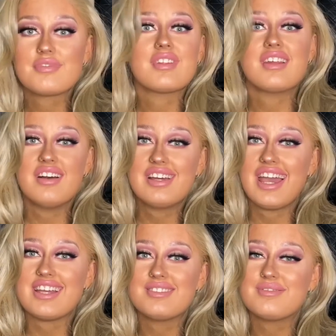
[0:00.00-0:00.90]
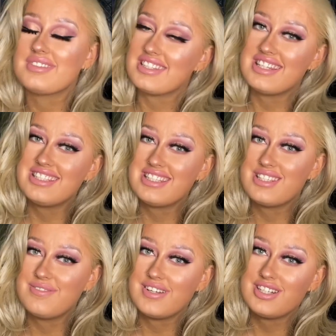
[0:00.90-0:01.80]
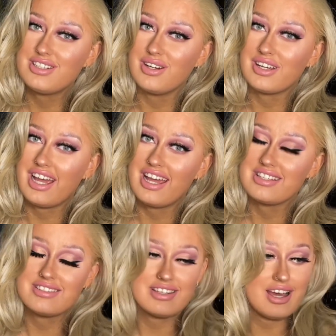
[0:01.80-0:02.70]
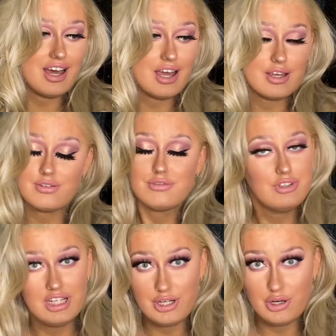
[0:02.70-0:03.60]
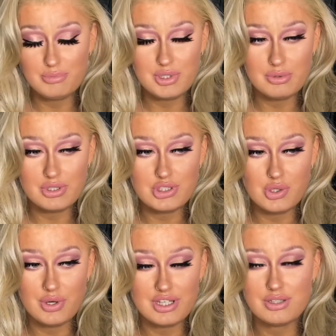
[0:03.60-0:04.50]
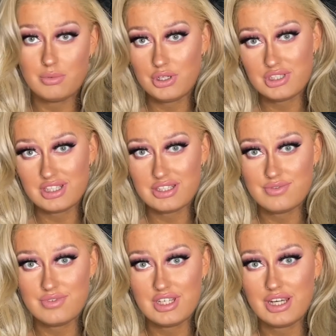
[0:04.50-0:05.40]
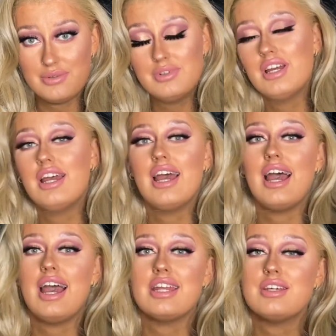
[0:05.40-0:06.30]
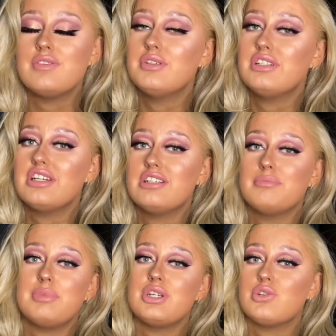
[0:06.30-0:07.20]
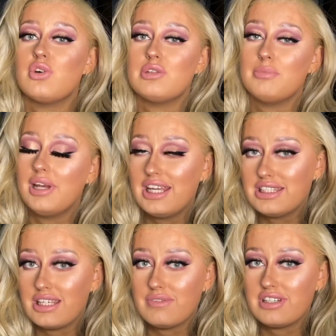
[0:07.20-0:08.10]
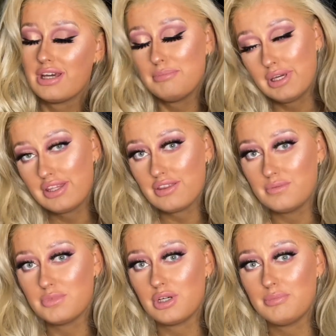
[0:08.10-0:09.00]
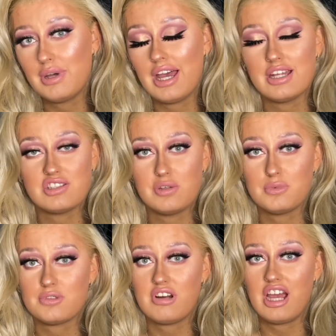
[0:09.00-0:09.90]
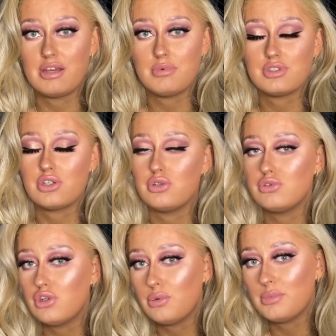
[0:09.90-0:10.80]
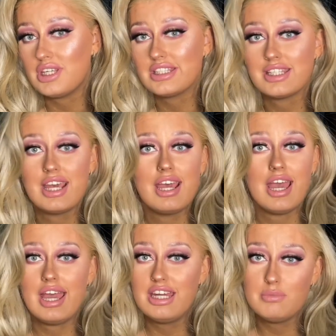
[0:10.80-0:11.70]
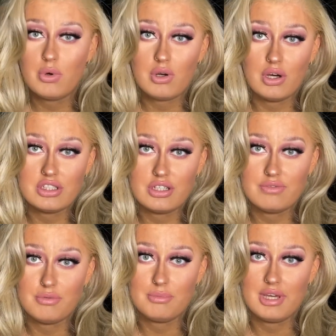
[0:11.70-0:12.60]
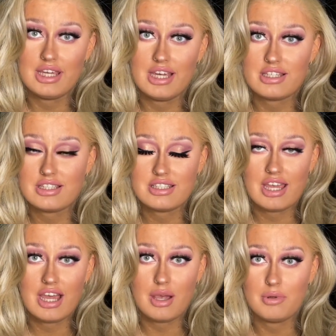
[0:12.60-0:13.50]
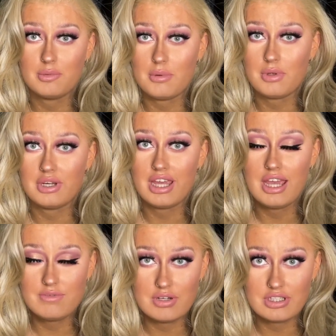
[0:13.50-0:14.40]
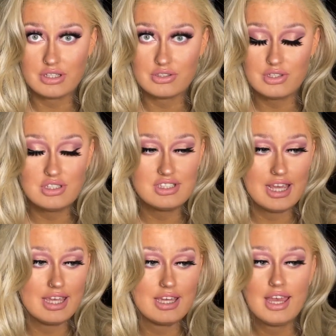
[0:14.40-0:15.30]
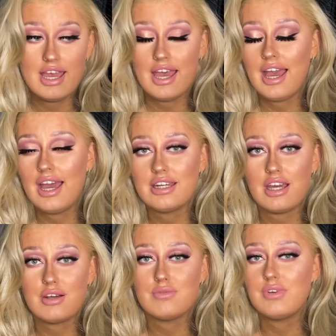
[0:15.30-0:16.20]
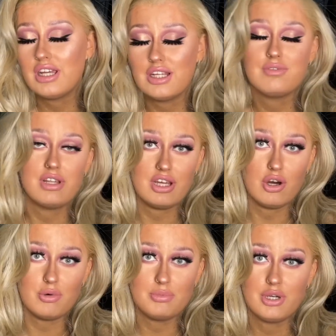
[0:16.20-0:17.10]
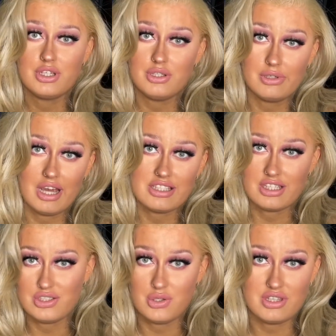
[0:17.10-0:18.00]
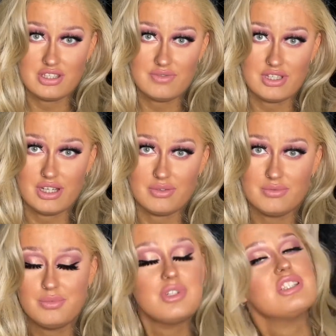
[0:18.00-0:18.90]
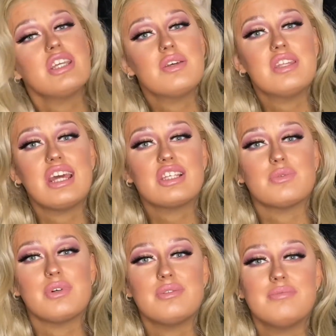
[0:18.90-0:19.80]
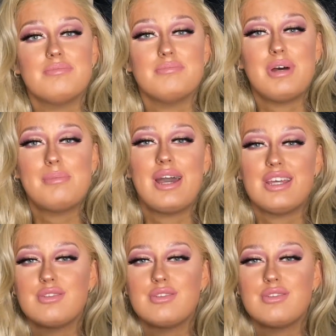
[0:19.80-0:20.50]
Okay, so this is the finished look, guys. I really hope you enjoyed watching this video, and if you did, be sure to please give it a big thumbs up and subscribe so you don't miss any more content from me. As I say, I will be uploading every single Sunday, and I really hope you guys enjoyed this video. We'll see you in the next one. Bye bye.